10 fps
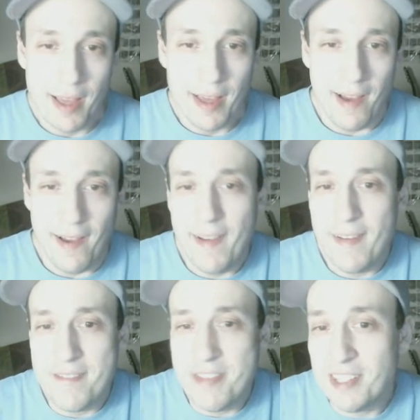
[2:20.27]

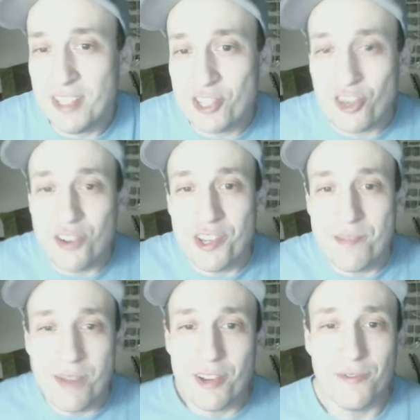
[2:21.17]
you can just argue
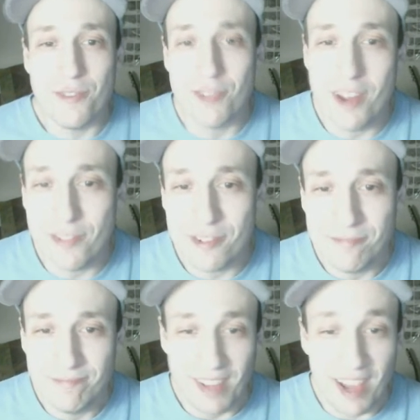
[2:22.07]
about it forever.
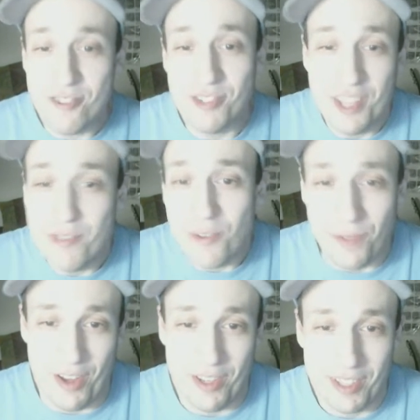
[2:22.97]
I don't give a
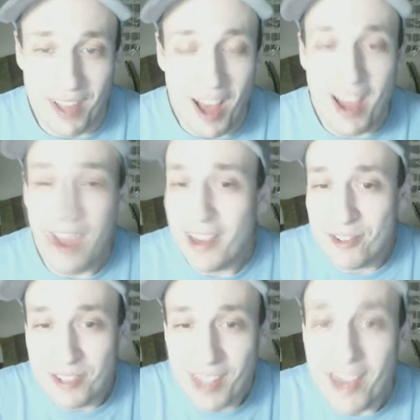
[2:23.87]
fuck. I
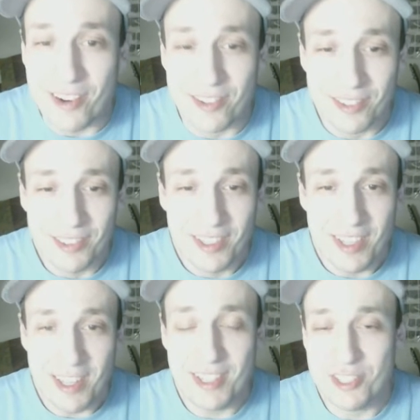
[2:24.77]
don't care.
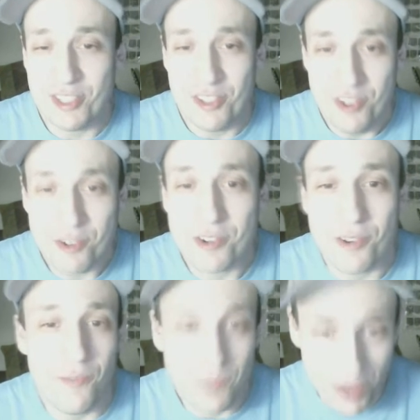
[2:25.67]
It's your
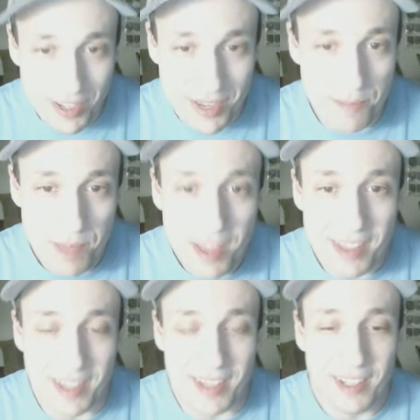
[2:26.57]
fucking
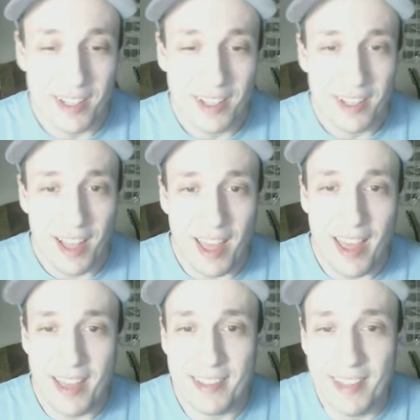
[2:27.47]
opinion,
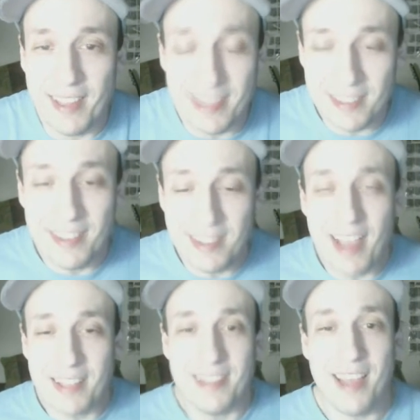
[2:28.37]
and
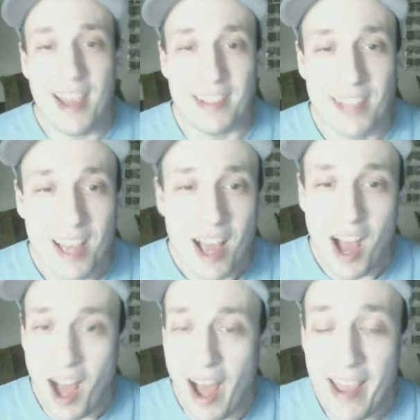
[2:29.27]
that's that.
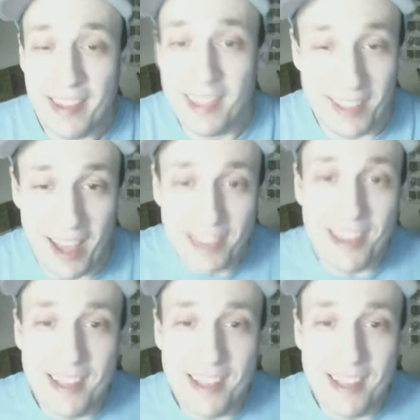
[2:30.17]
I think